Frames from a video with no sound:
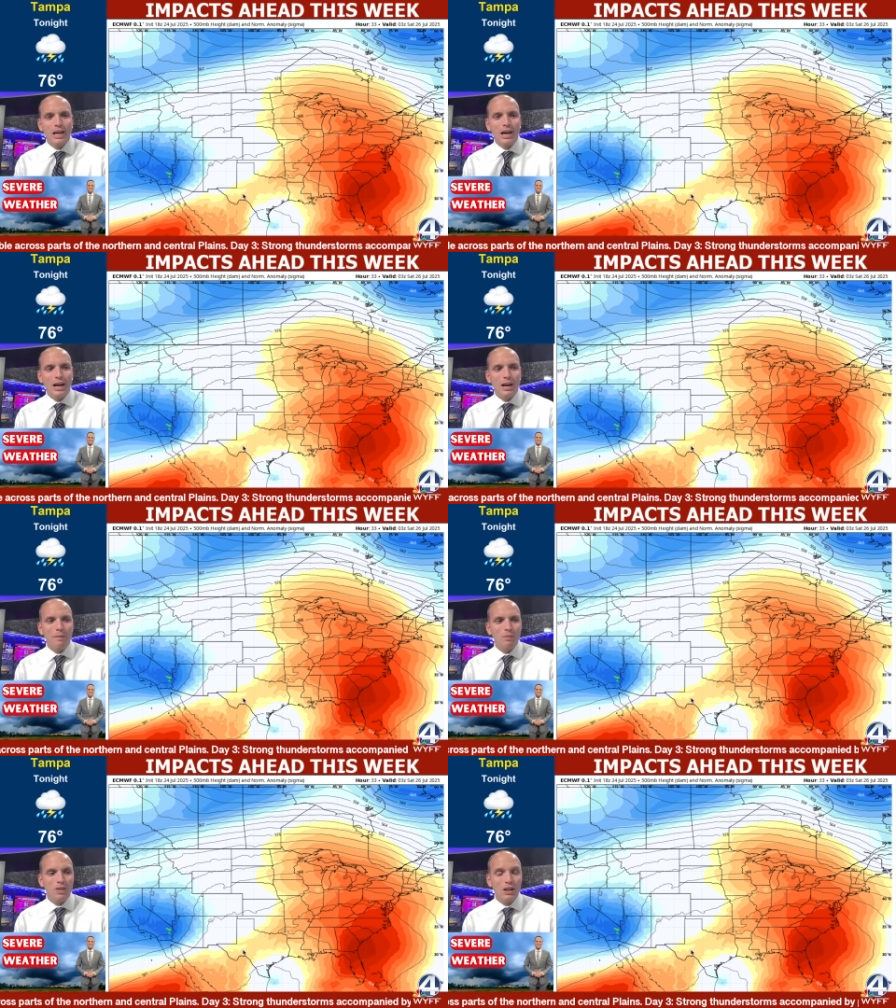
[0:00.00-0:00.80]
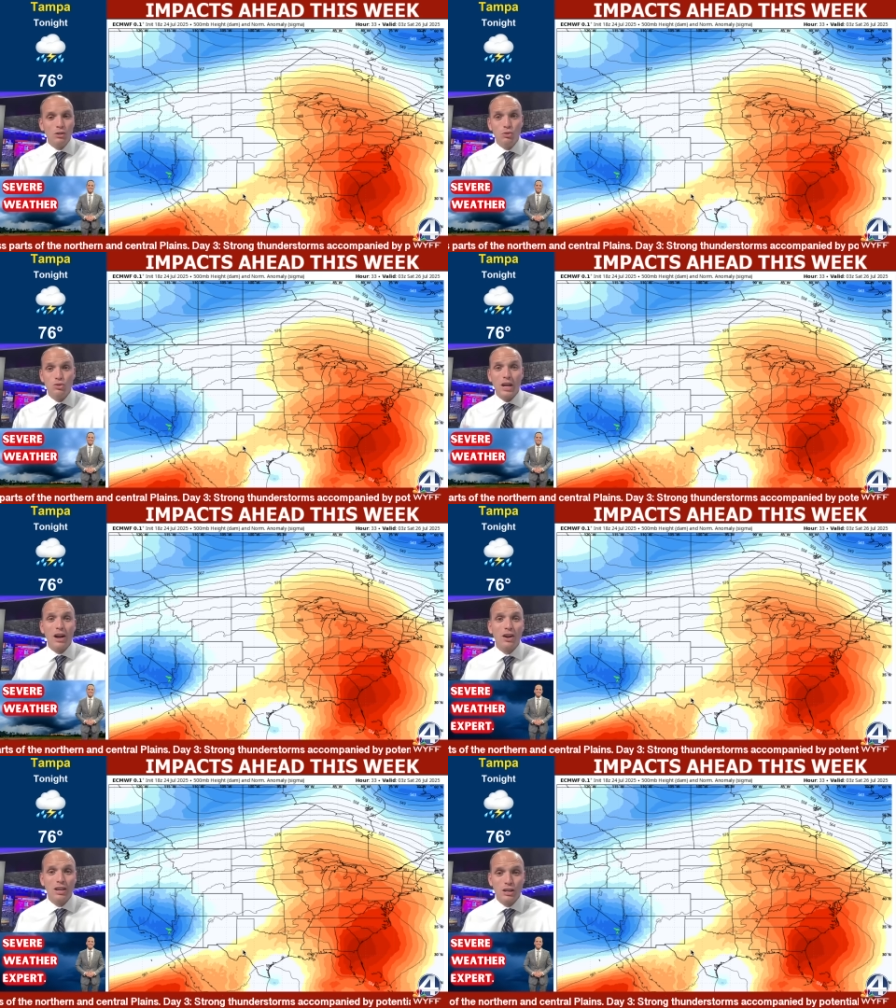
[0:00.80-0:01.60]
uh, that lose
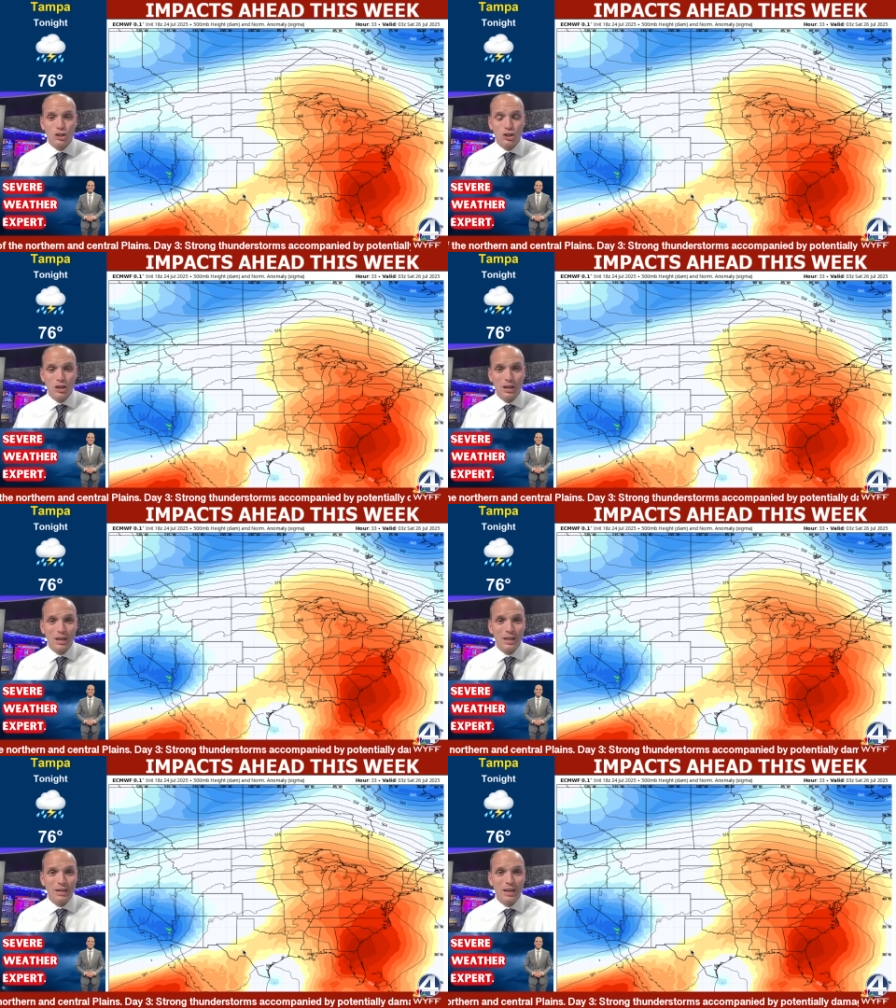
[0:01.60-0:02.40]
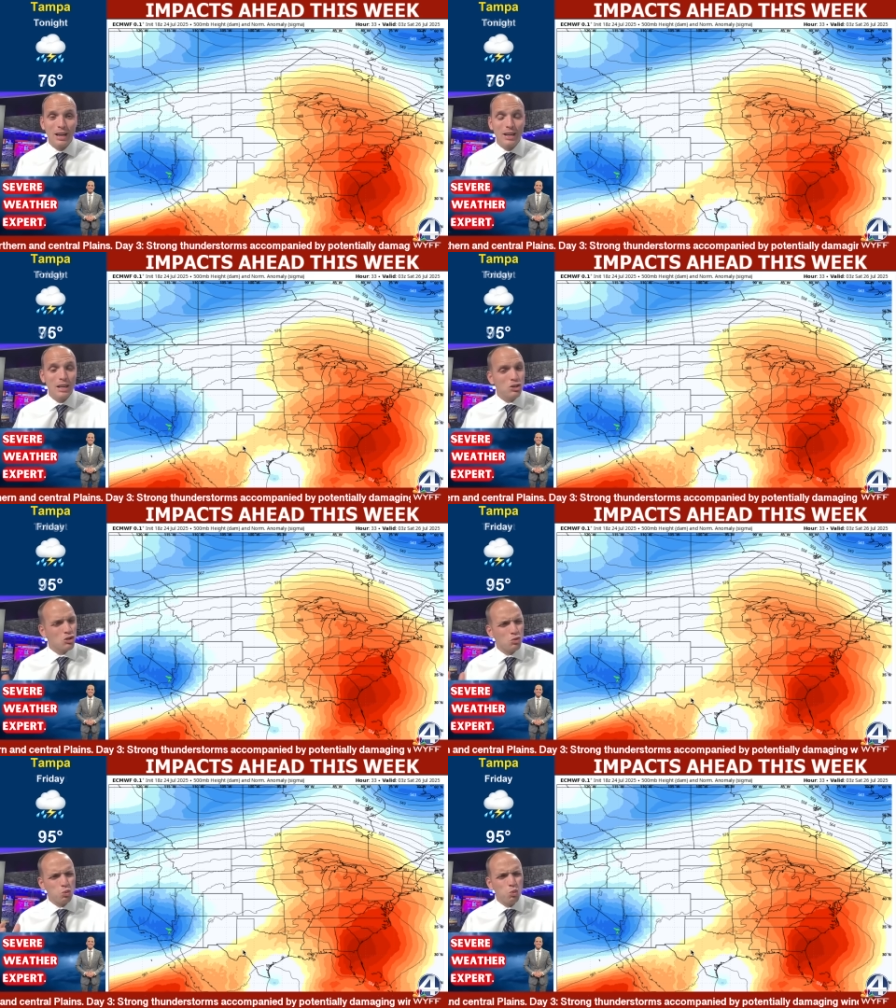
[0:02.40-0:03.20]
air conditioning, and and it's
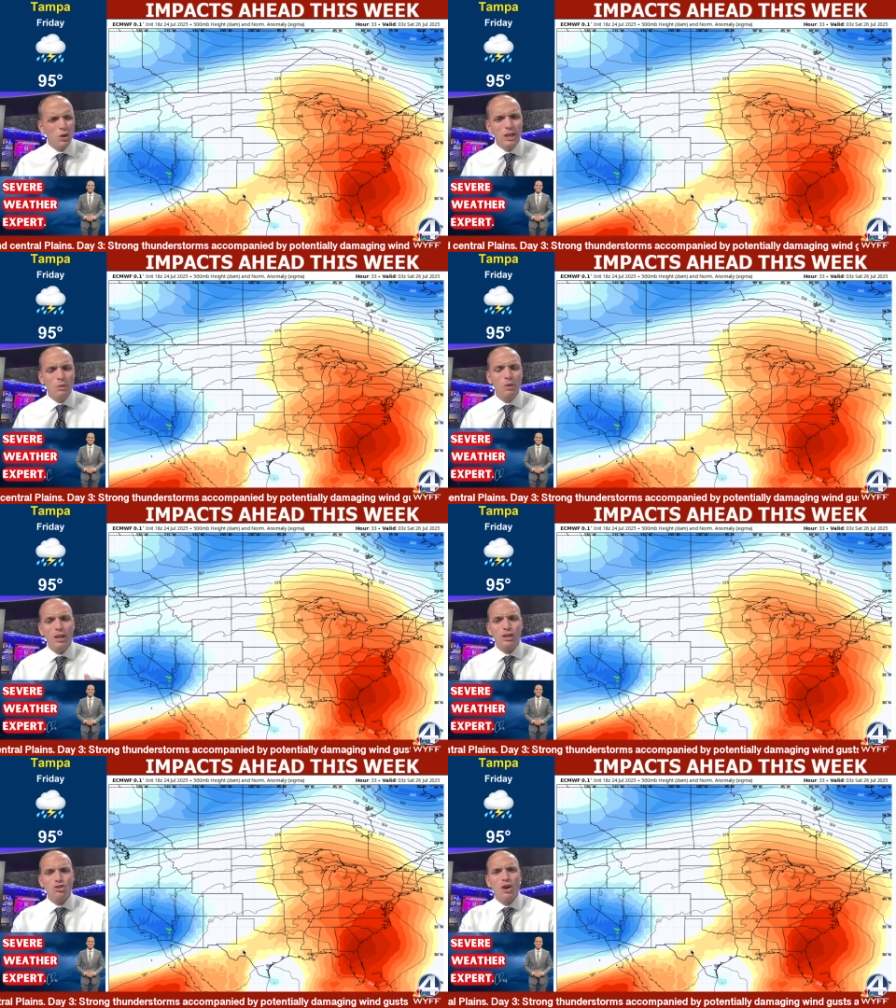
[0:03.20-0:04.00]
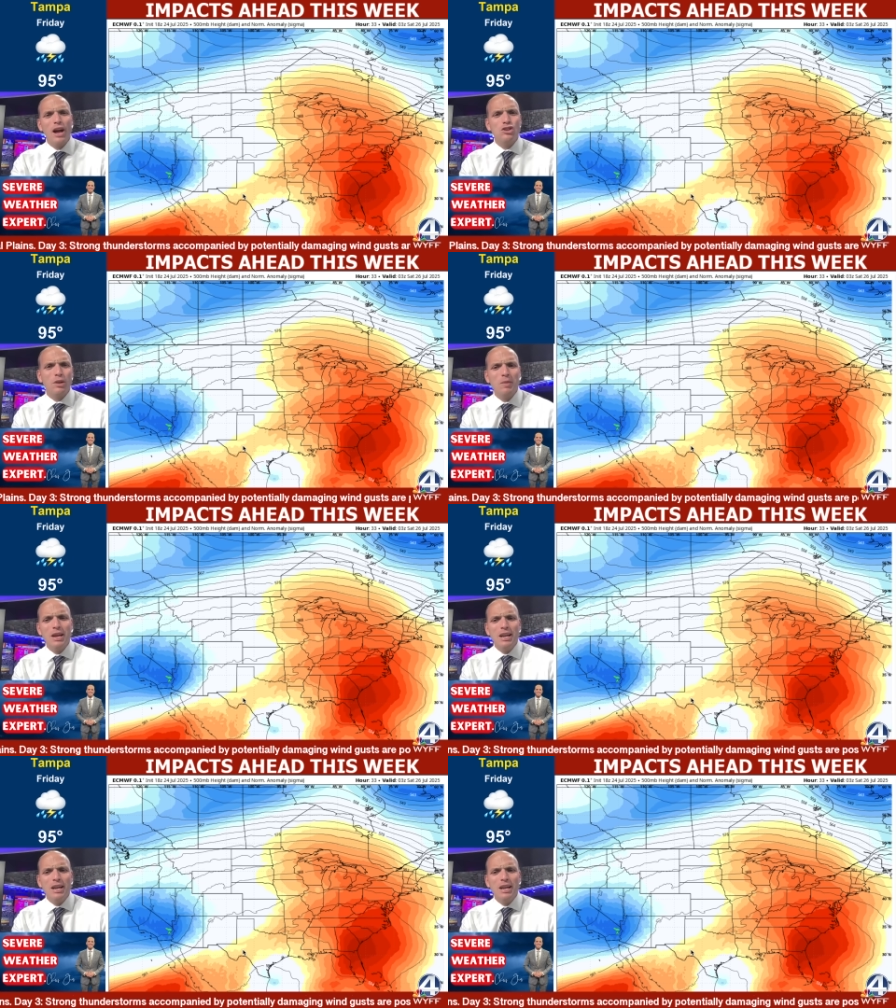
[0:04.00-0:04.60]
just really really tragic.